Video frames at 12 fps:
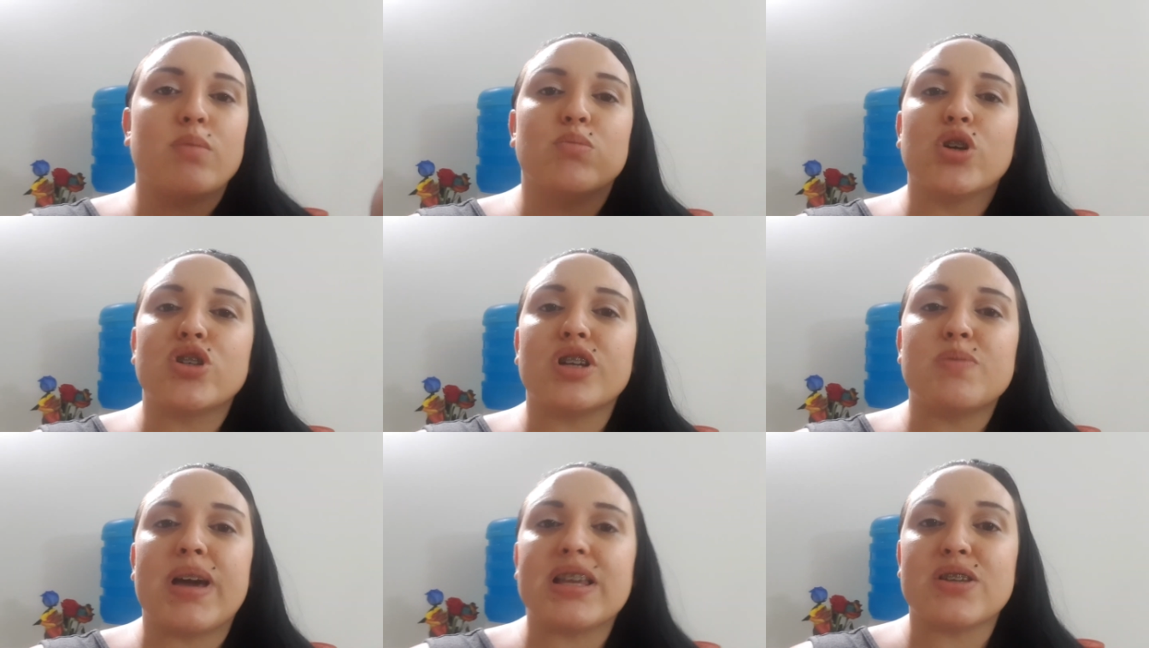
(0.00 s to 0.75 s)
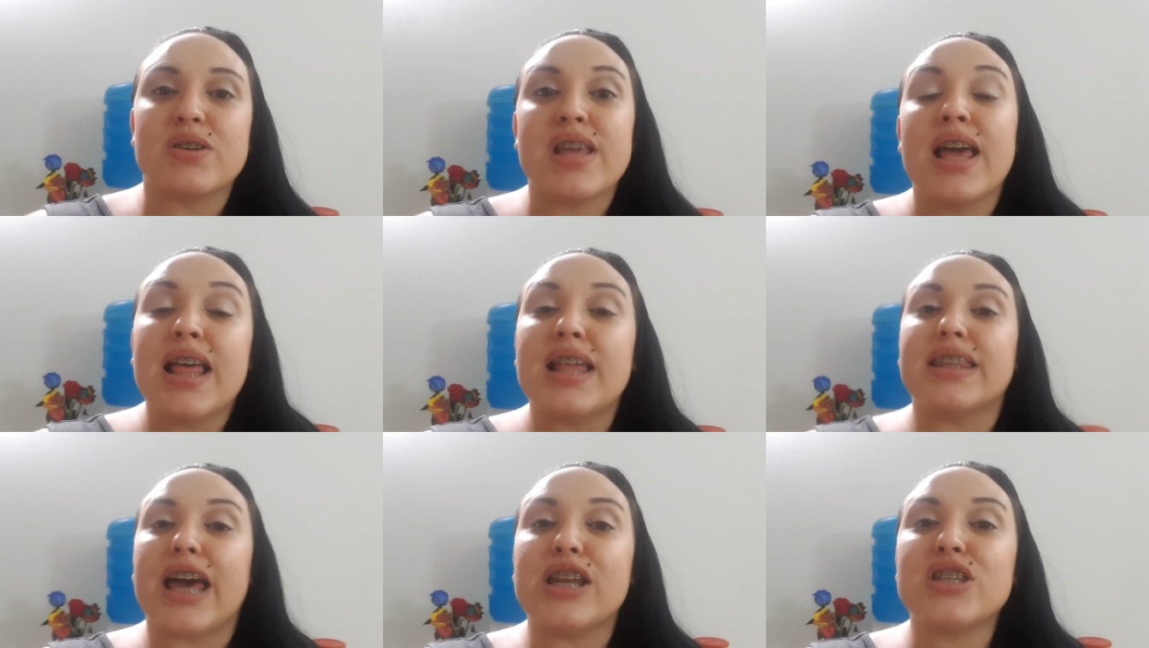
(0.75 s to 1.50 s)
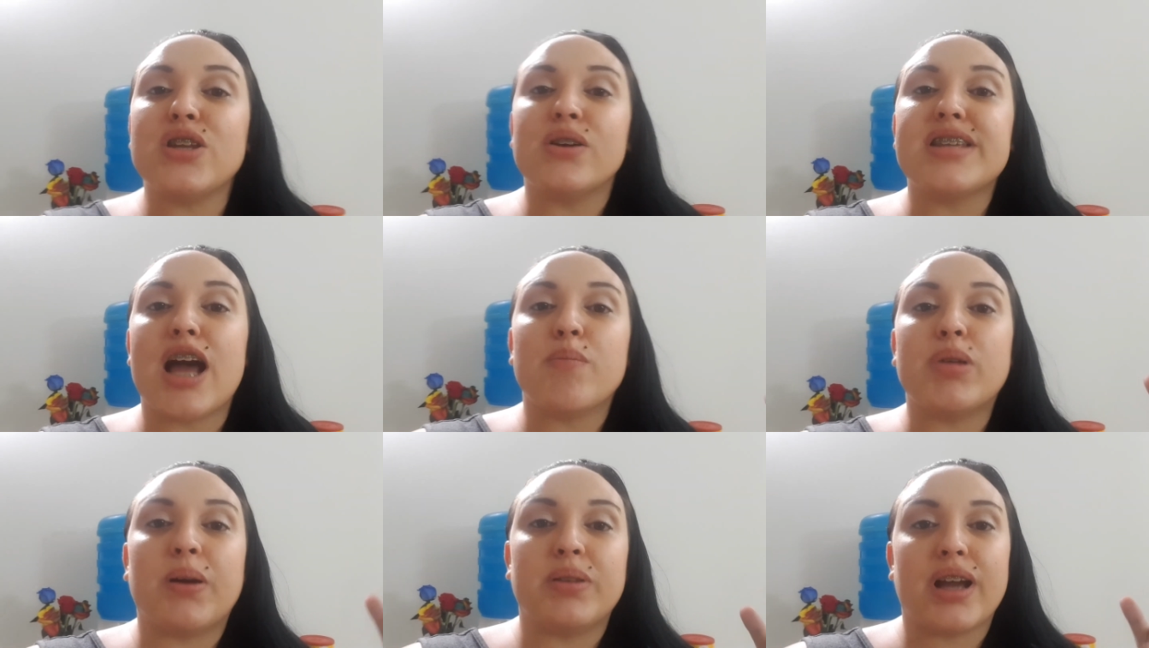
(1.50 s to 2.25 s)
Muchos besos. Let us know down
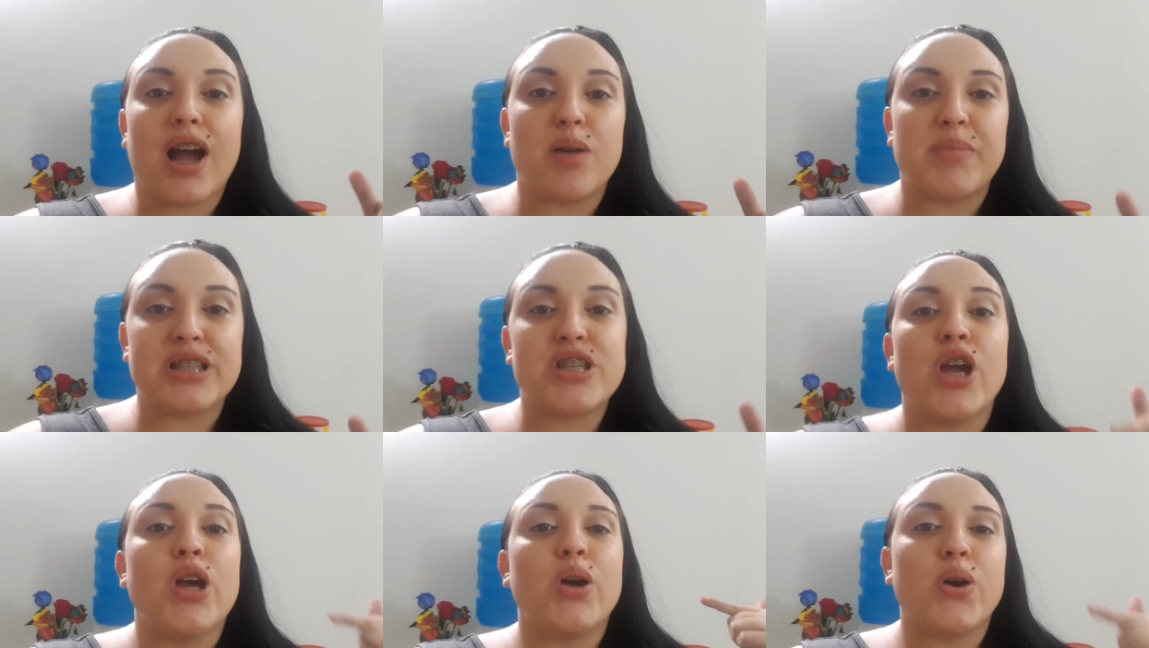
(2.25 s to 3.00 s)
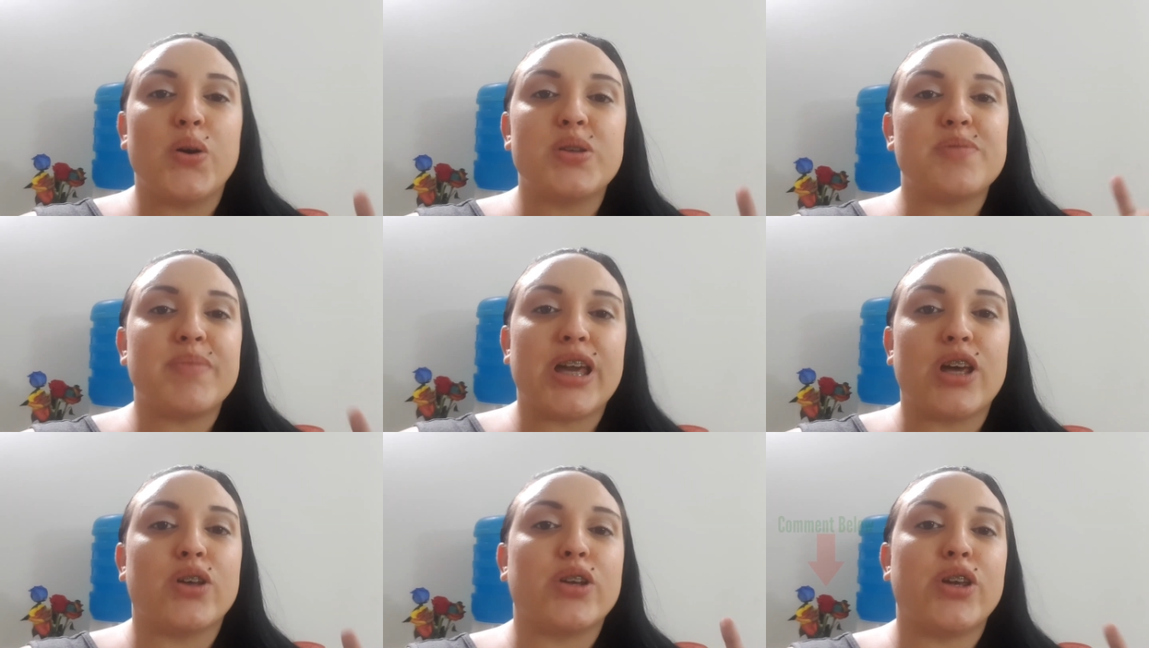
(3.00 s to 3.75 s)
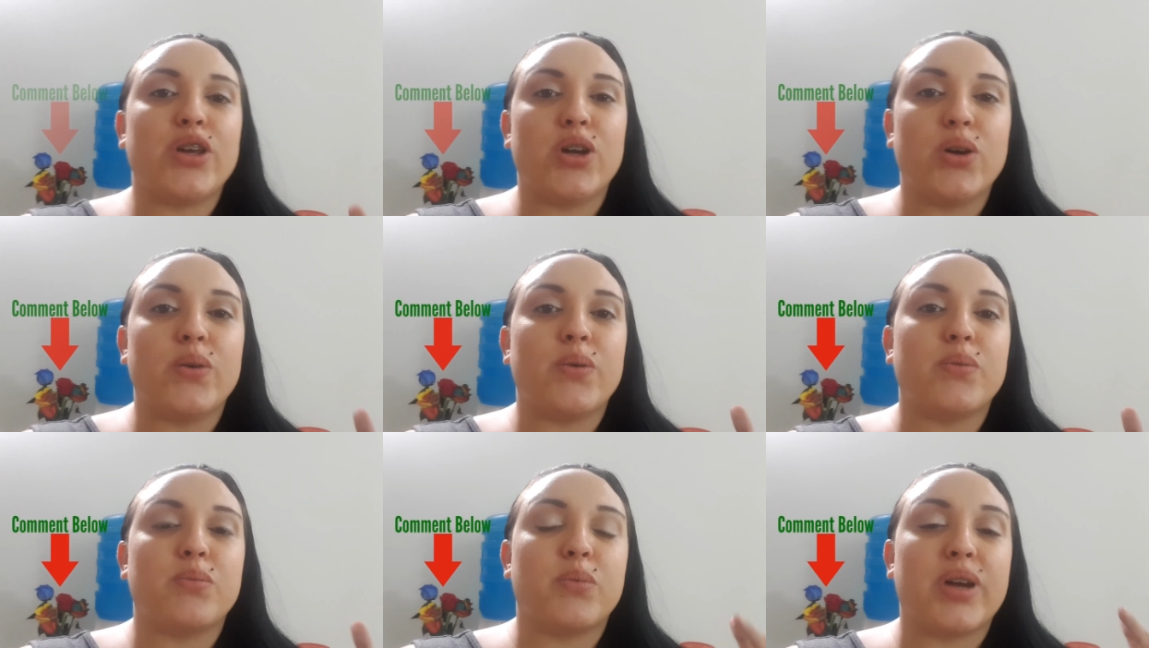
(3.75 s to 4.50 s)
below in the comments whose meal you
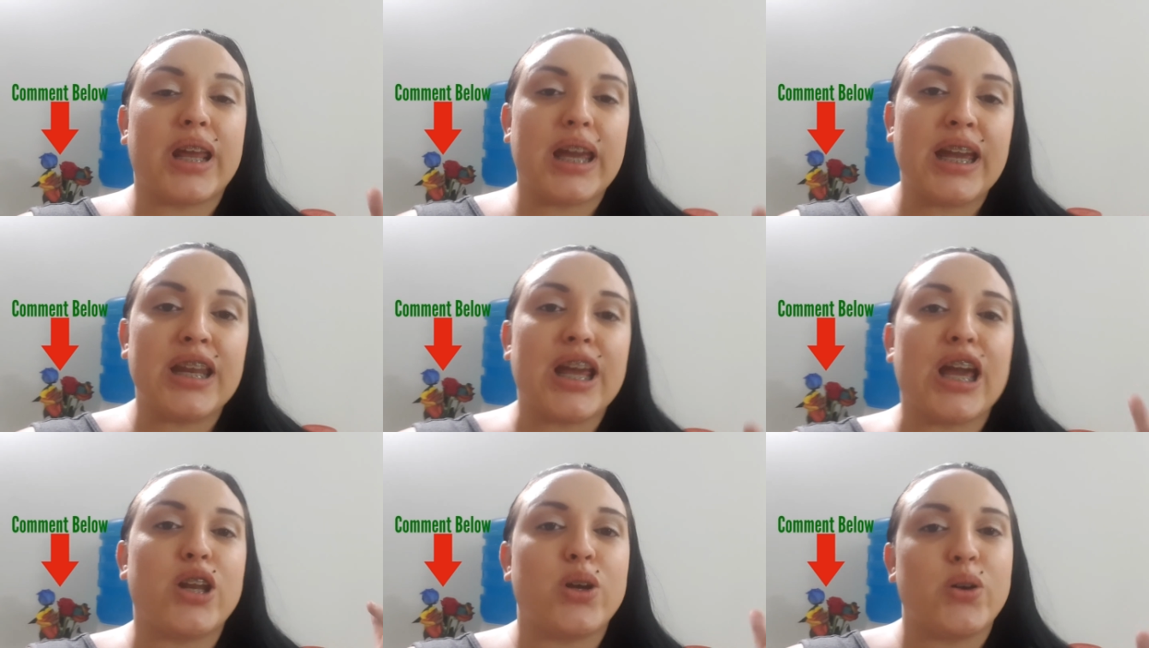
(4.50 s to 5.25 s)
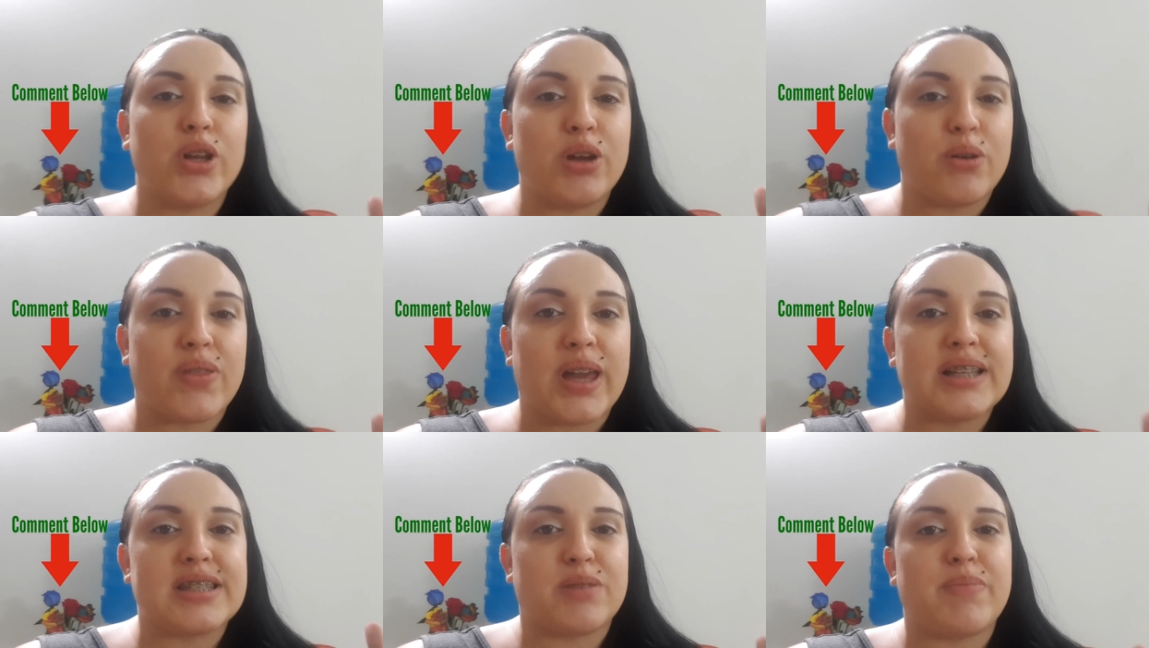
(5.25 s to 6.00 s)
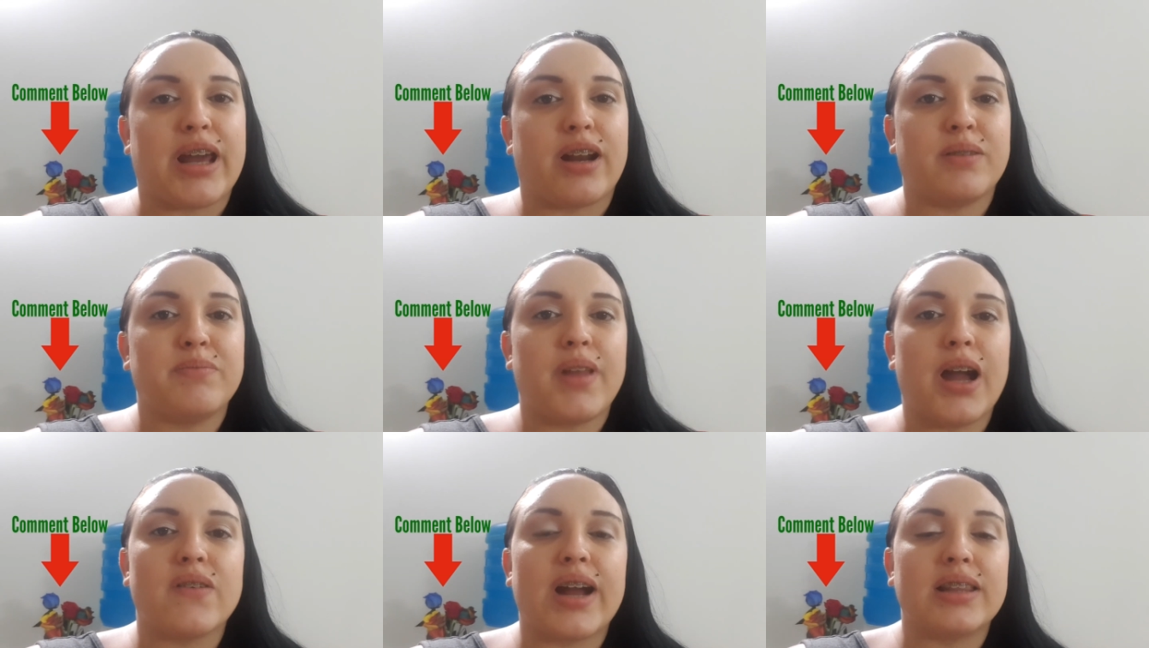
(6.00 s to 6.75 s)
would eat and who do you think did better.
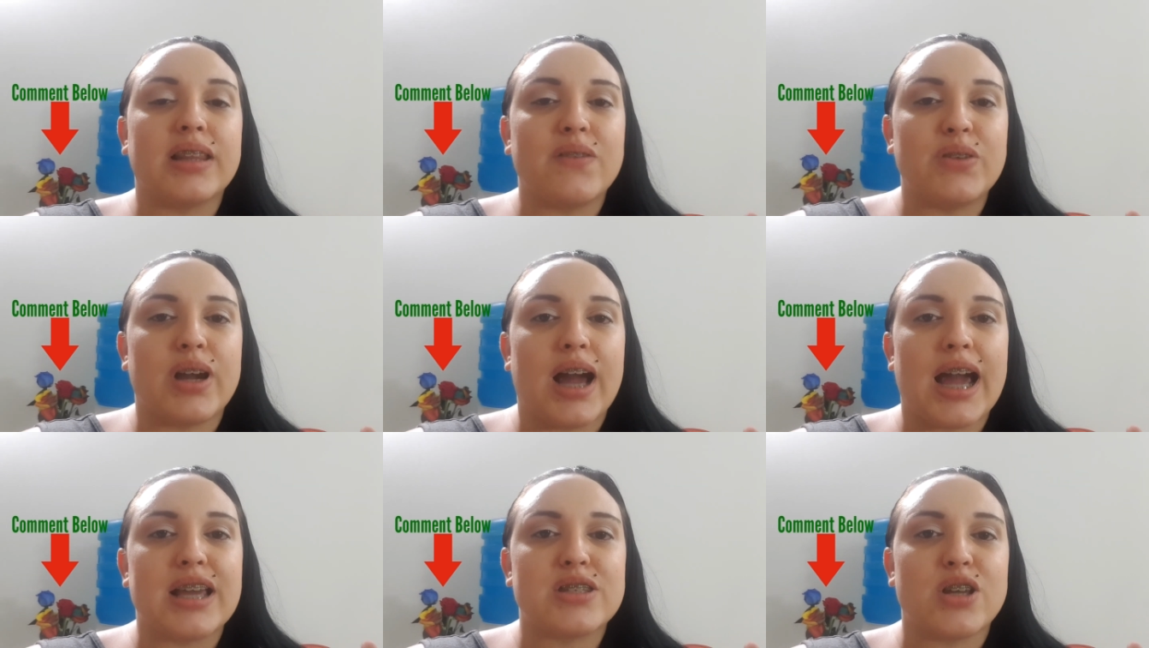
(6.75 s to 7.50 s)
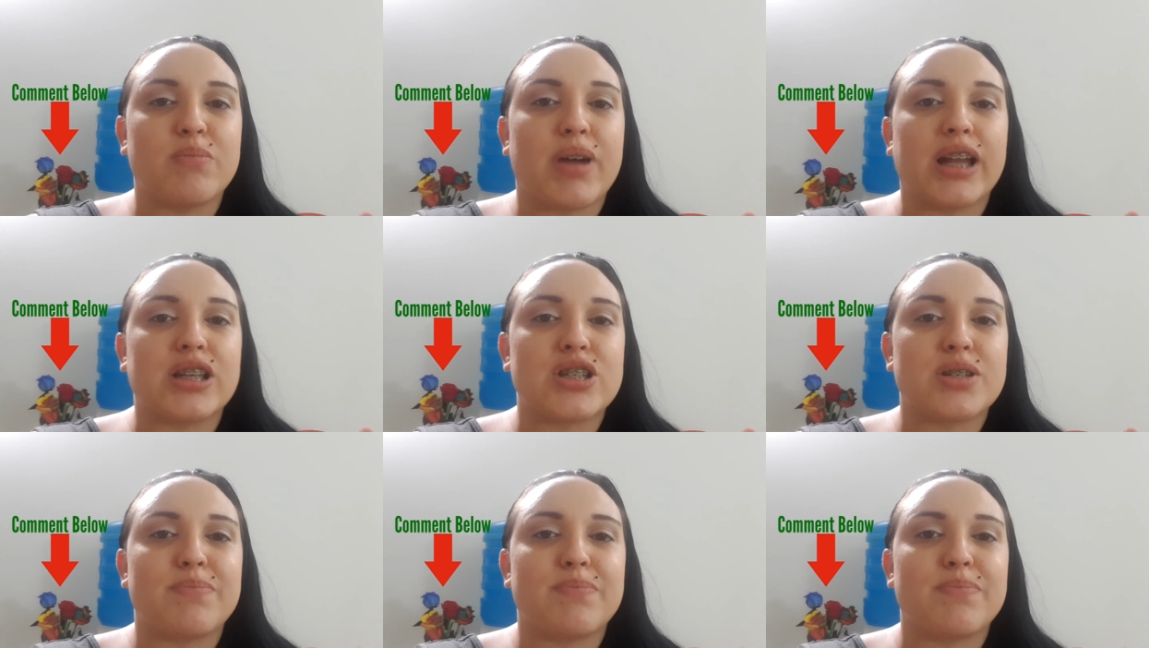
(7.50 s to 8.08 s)
All right. Love you guys so much.